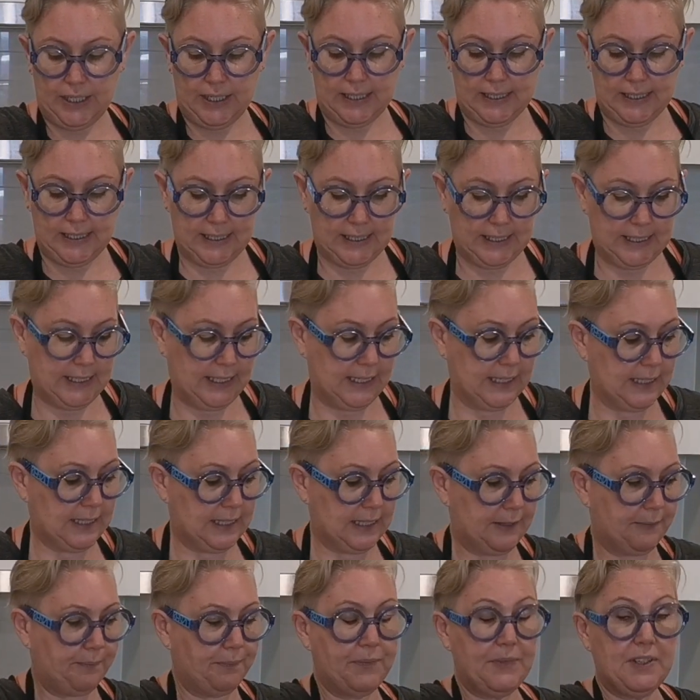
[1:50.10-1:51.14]

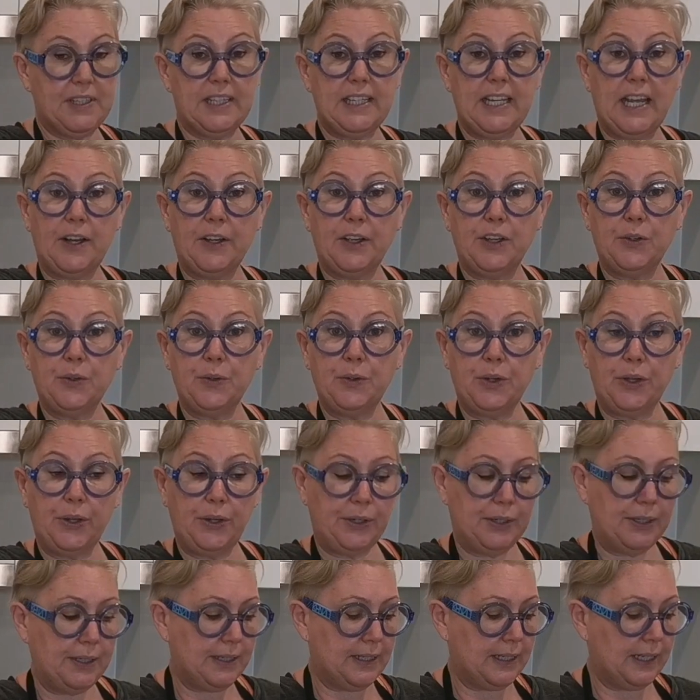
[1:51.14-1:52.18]
6. Now you'll
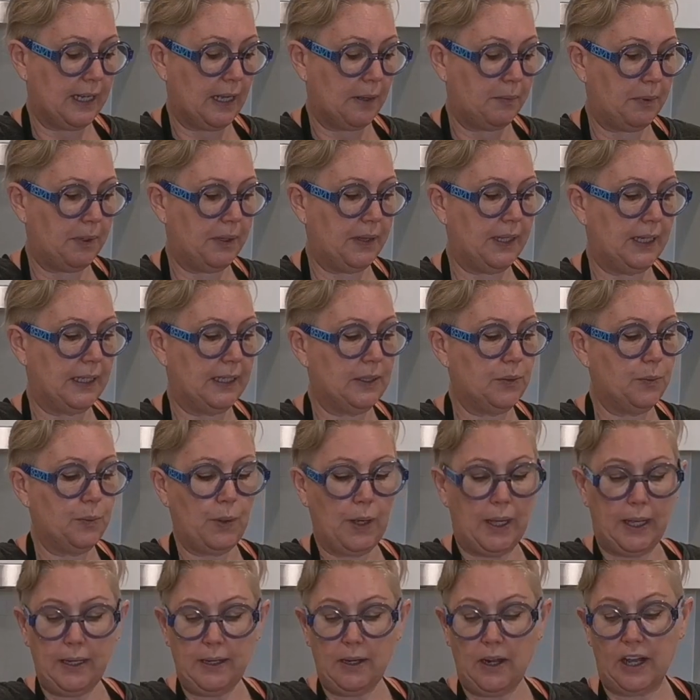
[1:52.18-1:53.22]
notice a couple of things.
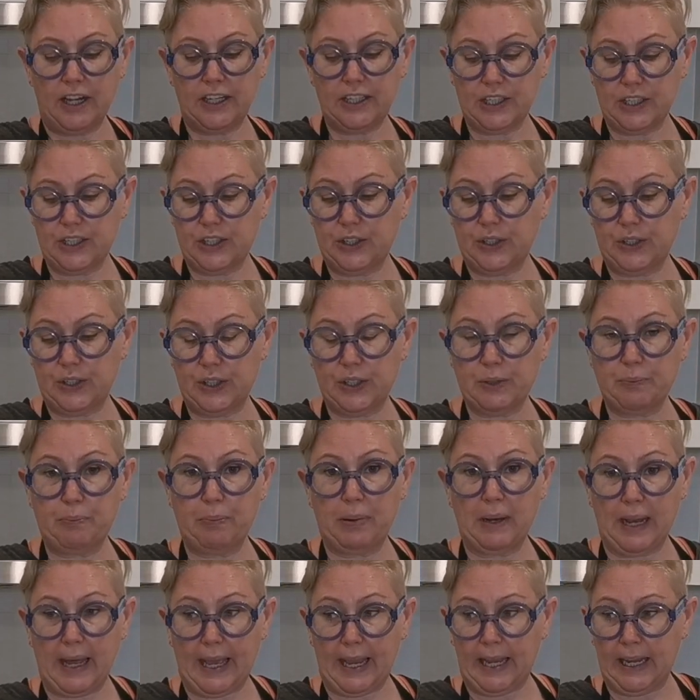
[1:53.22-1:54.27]
One, I just used
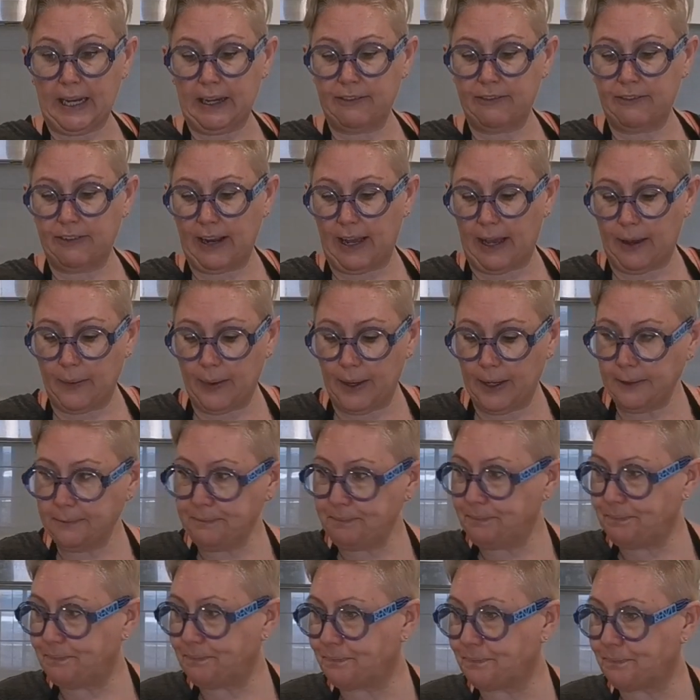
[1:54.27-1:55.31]
plain flour.
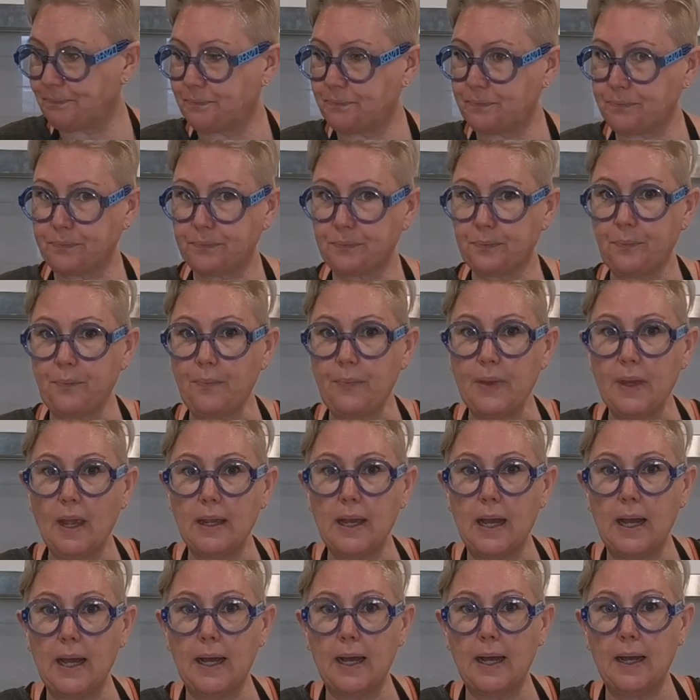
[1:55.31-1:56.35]

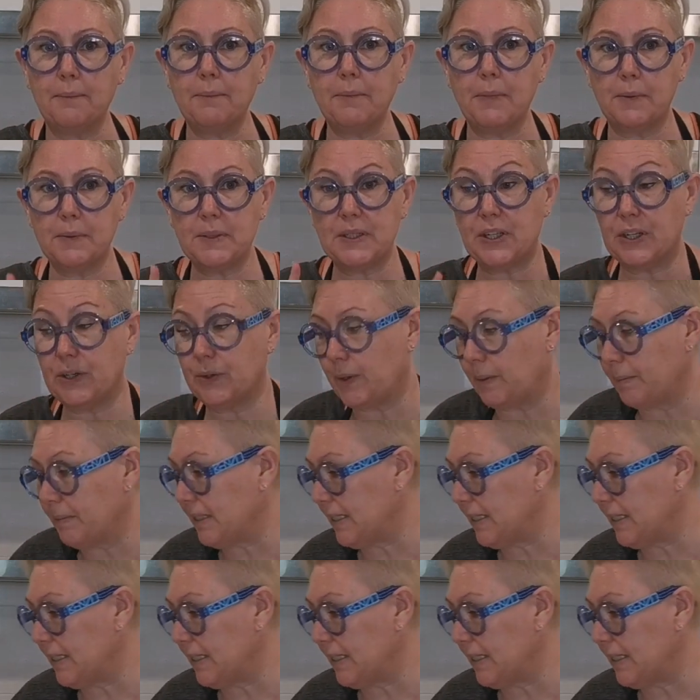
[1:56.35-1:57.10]
I'm just going to grab a